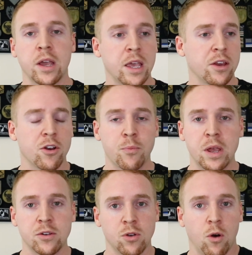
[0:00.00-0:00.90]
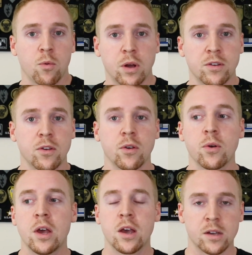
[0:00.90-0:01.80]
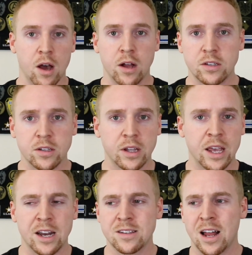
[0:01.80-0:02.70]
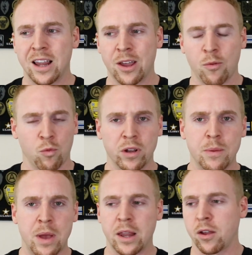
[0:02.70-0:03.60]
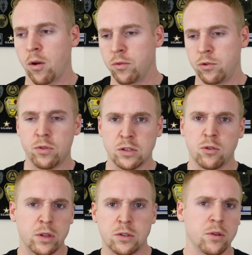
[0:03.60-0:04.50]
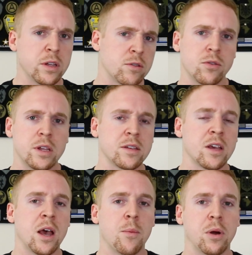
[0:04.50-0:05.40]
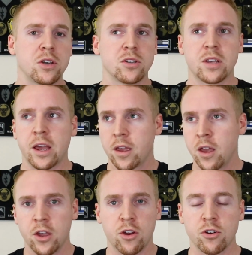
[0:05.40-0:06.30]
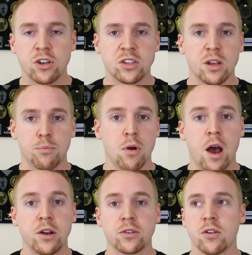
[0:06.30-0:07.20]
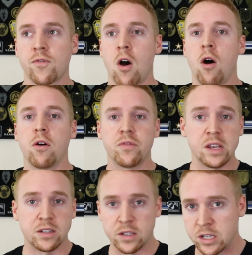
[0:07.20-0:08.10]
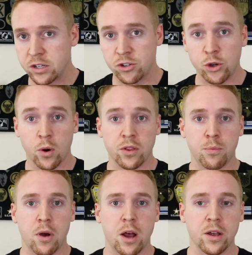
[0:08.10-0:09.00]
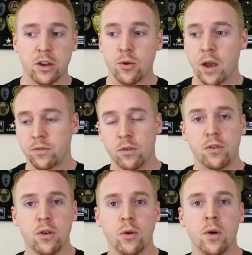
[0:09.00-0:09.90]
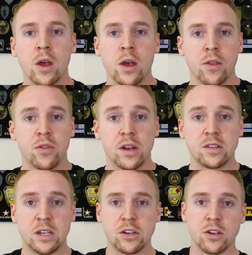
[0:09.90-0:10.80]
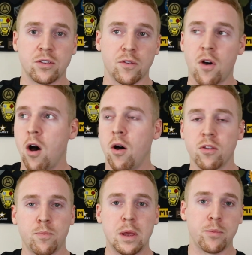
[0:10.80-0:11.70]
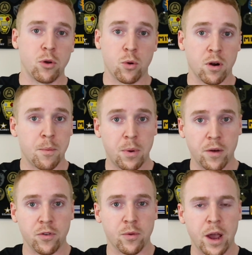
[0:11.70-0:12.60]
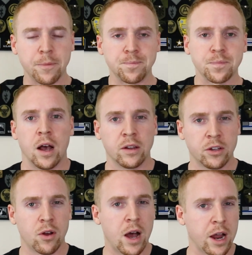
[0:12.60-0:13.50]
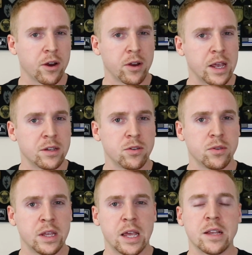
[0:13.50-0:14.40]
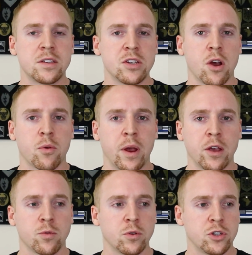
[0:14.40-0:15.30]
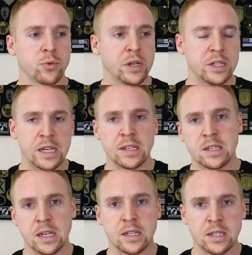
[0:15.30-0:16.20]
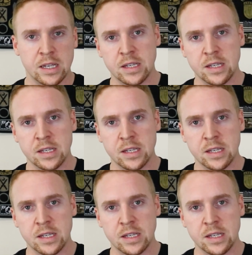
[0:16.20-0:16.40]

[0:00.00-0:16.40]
Again, you're being told what to do constantly and it's not like really bad like oh do this do this do this do this but it's just like you're just the product of all of these decisions you are the product and you have to do the decisions of all the people who are above you right a little higher into the NCO ranks once you reach E6, E7,